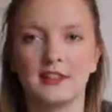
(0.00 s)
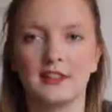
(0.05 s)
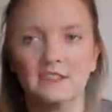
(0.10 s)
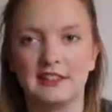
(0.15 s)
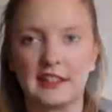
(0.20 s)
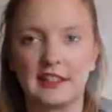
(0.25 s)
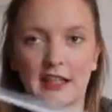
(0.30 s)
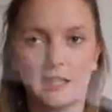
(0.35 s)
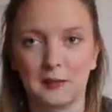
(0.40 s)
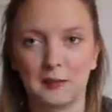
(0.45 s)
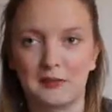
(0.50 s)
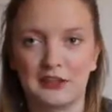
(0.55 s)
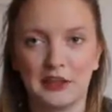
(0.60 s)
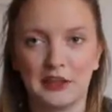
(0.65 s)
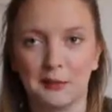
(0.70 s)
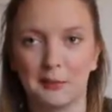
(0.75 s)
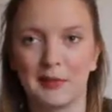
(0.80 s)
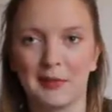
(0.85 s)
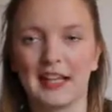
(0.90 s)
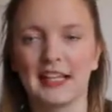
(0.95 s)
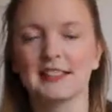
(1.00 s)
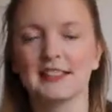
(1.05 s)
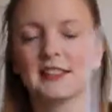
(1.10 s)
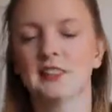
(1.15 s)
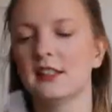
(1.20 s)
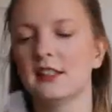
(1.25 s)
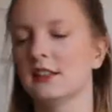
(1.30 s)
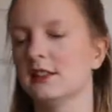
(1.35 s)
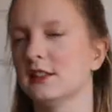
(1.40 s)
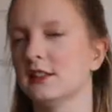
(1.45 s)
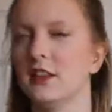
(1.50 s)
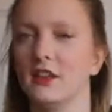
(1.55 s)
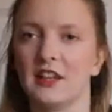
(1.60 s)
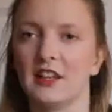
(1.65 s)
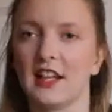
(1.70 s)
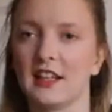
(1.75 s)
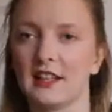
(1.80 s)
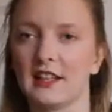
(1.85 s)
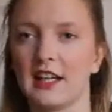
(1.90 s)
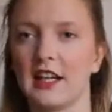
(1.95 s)
and it's like a cheap plastic, it's not
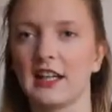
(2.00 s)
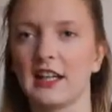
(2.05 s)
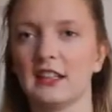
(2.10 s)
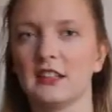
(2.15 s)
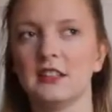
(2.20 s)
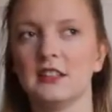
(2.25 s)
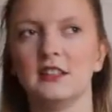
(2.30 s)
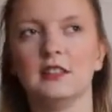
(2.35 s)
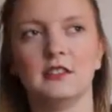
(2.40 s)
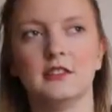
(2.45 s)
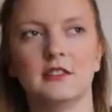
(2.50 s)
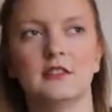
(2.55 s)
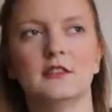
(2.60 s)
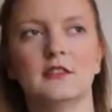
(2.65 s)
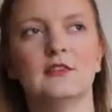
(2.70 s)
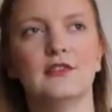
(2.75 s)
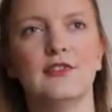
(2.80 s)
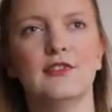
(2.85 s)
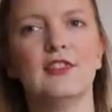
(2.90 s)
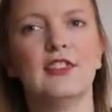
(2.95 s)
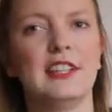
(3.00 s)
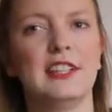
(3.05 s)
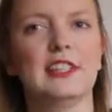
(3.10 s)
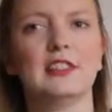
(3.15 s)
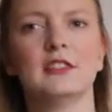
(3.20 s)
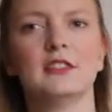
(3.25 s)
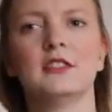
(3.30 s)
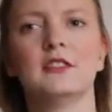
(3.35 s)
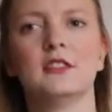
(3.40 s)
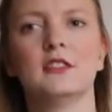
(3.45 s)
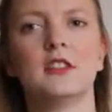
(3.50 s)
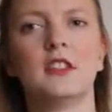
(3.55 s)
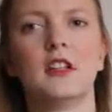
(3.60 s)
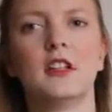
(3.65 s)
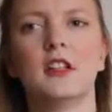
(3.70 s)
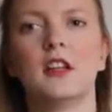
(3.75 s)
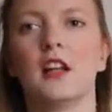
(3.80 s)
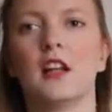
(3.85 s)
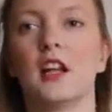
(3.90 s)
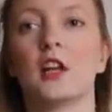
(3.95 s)
like that. It feels
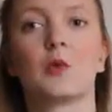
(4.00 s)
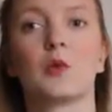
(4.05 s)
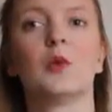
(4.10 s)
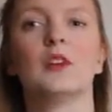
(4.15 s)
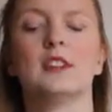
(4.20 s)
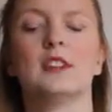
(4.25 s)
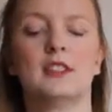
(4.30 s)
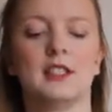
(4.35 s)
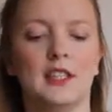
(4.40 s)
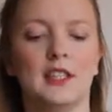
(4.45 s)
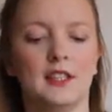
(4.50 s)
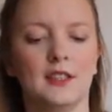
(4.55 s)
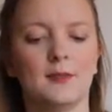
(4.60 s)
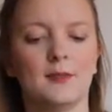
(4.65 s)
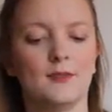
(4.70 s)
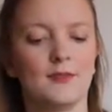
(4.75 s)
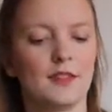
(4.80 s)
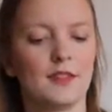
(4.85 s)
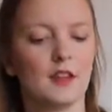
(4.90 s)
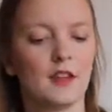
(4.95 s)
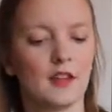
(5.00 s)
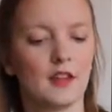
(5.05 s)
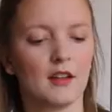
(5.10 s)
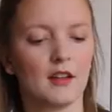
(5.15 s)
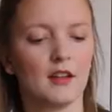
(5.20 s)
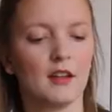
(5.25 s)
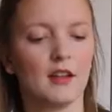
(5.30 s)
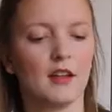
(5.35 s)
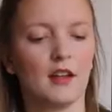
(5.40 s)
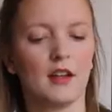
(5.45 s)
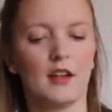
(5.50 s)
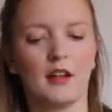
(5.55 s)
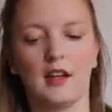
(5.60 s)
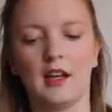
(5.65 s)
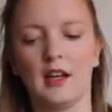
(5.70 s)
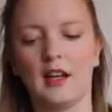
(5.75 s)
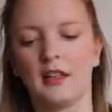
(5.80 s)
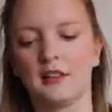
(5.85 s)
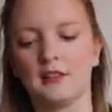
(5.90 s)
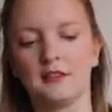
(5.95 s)
like quality.
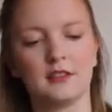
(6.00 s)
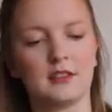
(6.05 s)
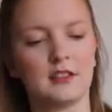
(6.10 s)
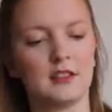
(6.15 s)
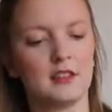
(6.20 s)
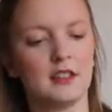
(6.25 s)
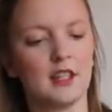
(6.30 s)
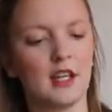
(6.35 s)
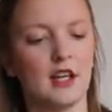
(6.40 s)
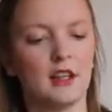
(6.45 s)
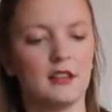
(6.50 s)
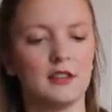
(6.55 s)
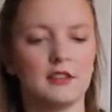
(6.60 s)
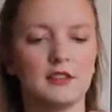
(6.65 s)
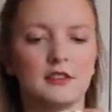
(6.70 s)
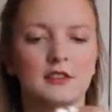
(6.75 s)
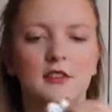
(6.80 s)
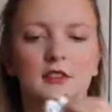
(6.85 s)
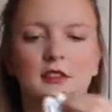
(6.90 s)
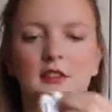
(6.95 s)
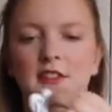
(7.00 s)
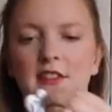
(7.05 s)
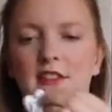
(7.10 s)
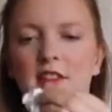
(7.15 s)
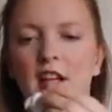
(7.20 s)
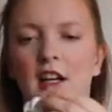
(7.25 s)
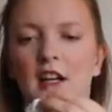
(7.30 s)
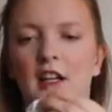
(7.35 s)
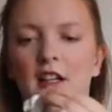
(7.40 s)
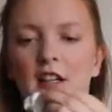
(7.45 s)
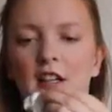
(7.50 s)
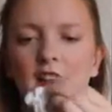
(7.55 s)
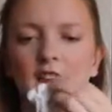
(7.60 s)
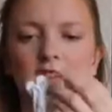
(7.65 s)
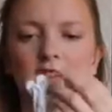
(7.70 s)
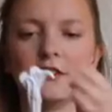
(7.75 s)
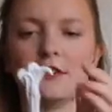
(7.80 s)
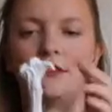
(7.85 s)
And yeah, so it's like